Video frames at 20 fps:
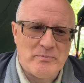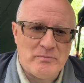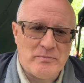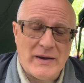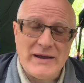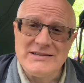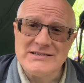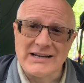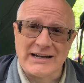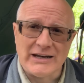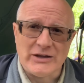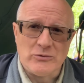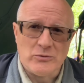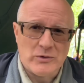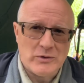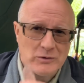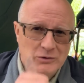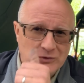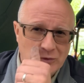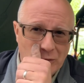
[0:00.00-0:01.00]
Basically,
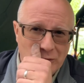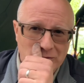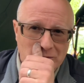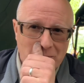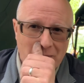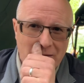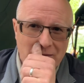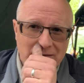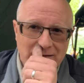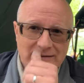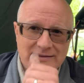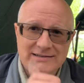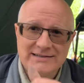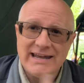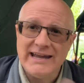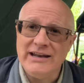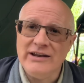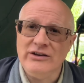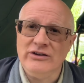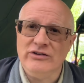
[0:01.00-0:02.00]
we were talked about
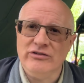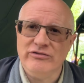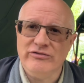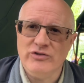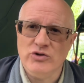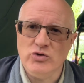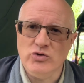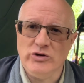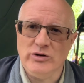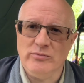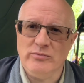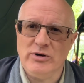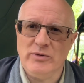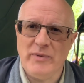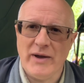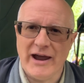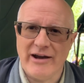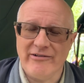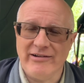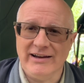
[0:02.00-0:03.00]
tinned food and
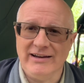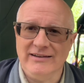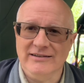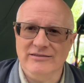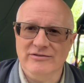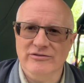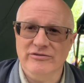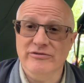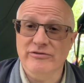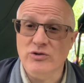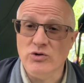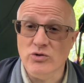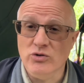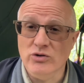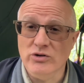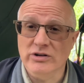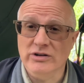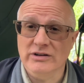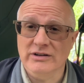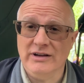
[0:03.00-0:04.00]
preparing
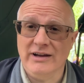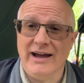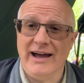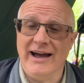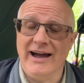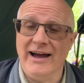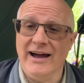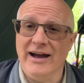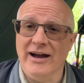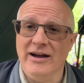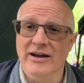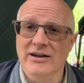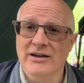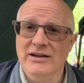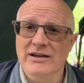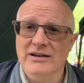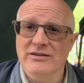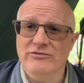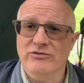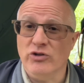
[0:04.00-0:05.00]
food for
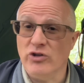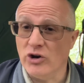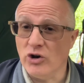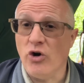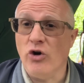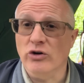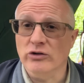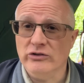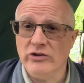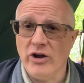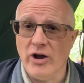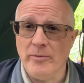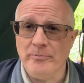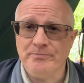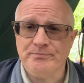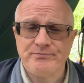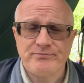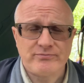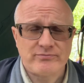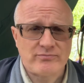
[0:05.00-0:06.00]
the long
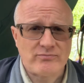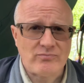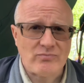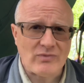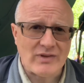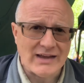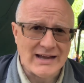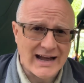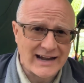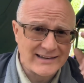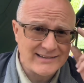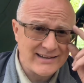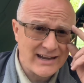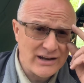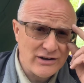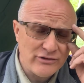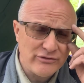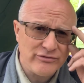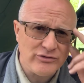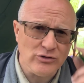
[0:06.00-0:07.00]
term, and
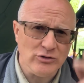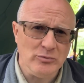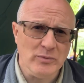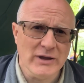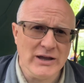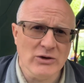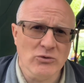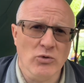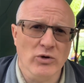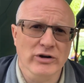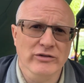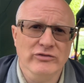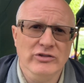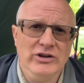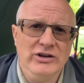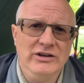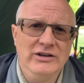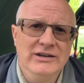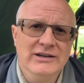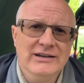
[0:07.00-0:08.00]
tinned food being one of
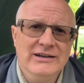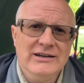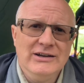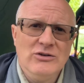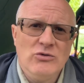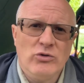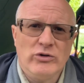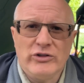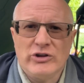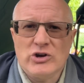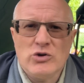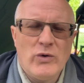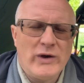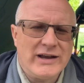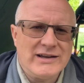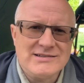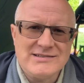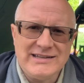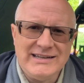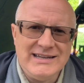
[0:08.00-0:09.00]
the
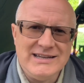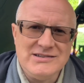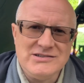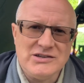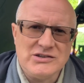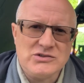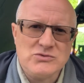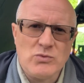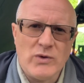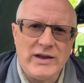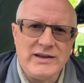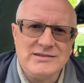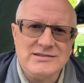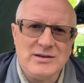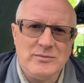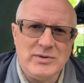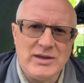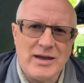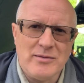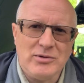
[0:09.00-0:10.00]
quickest and easiest ways
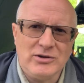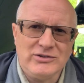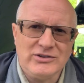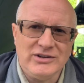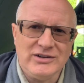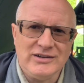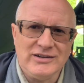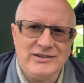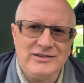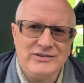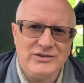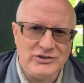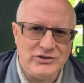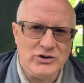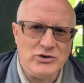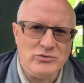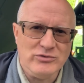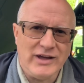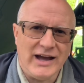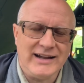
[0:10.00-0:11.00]
to be able to
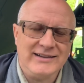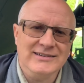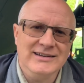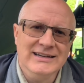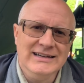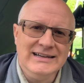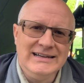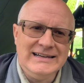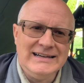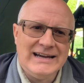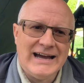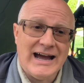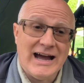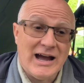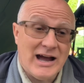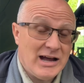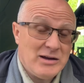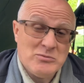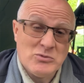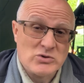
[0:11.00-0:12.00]
do that.
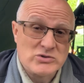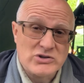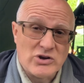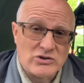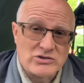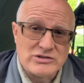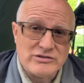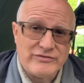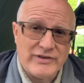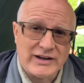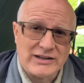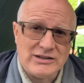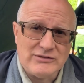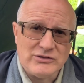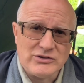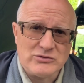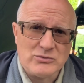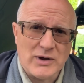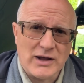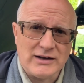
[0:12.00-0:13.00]
And most cost effective
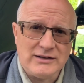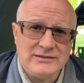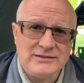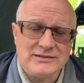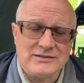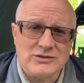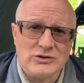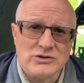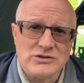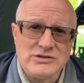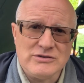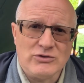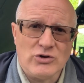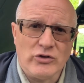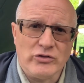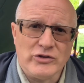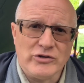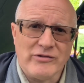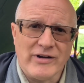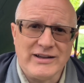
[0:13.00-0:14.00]
as well, as long as you've
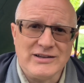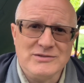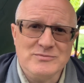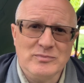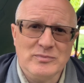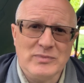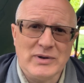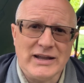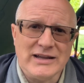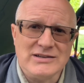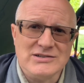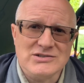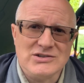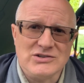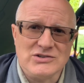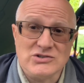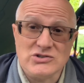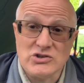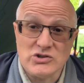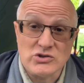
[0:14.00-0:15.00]
got the right
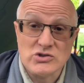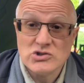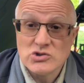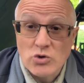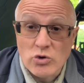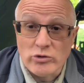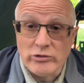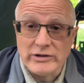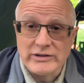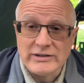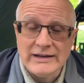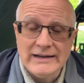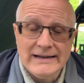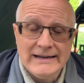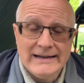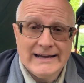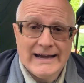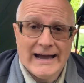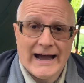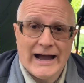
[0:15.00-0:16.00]
places to store it.
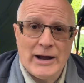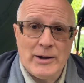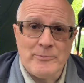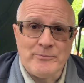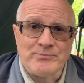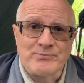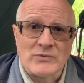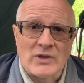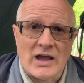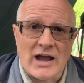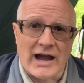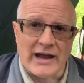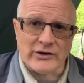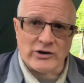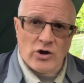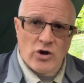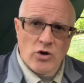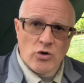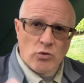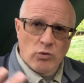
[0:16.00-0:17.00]

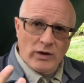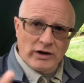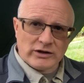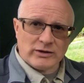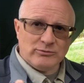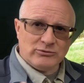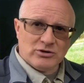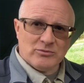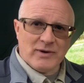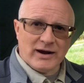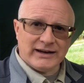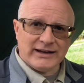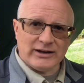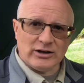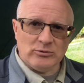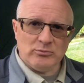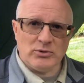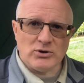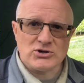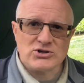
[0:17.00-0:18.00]
And welcome to my
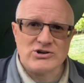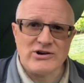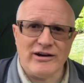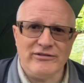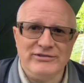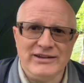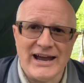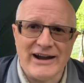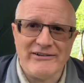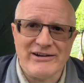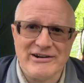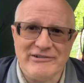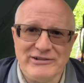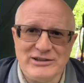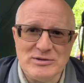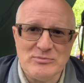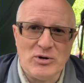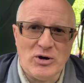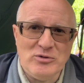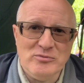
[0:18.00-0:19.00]
little bushcraft area at
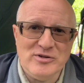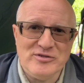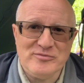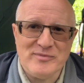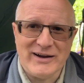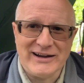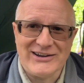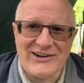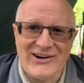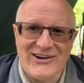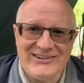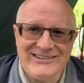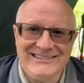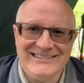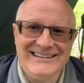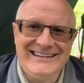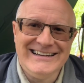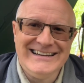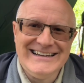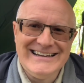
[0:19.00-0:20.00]
the bottom of my garden.
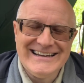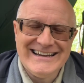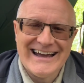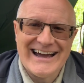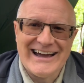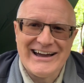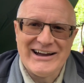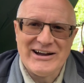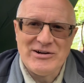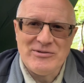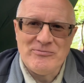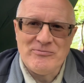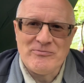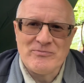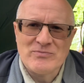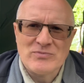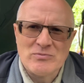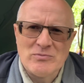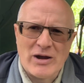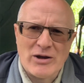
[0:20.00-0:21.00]

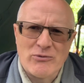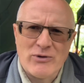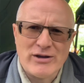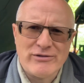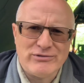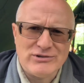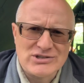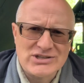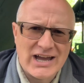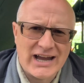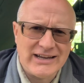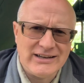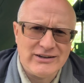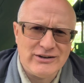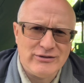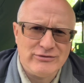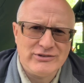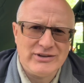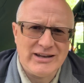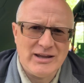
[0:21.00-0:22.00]
My wife was kind
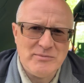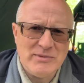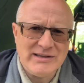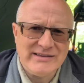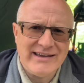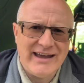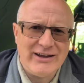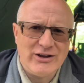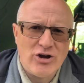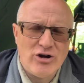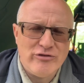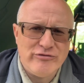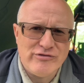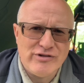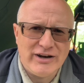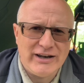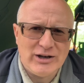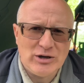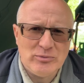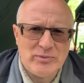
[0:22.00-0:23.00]
enough to let me take over a
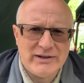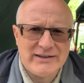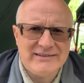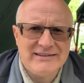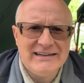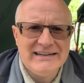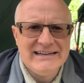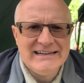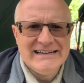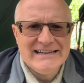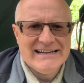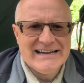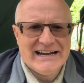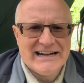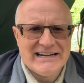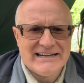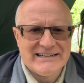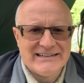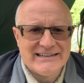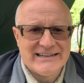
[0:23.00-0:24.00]
little bit,
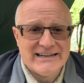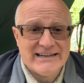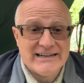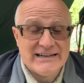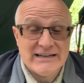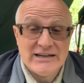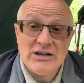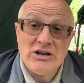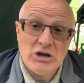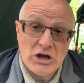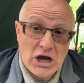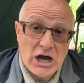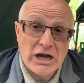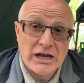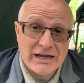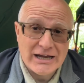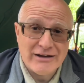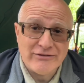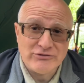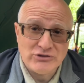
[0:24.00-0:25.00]
and I
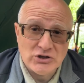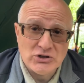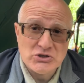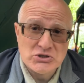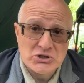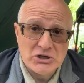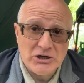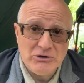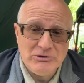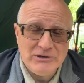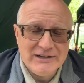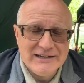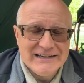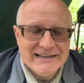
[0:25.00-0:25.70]
have done so.